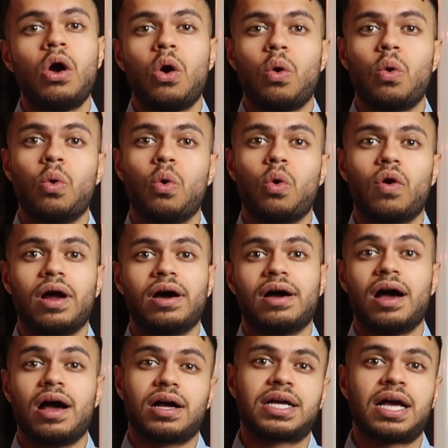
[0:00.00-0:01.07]
or
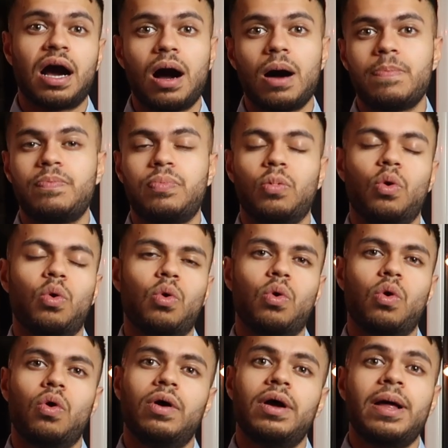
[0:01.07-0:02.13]
a cup
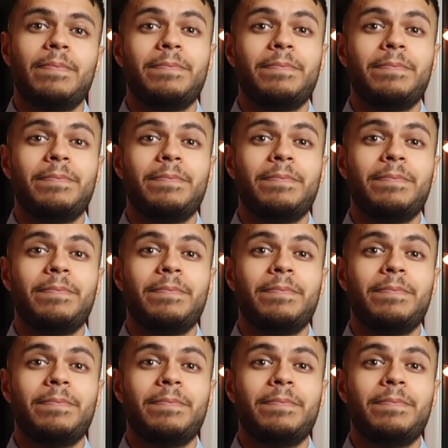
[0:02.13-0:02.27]
or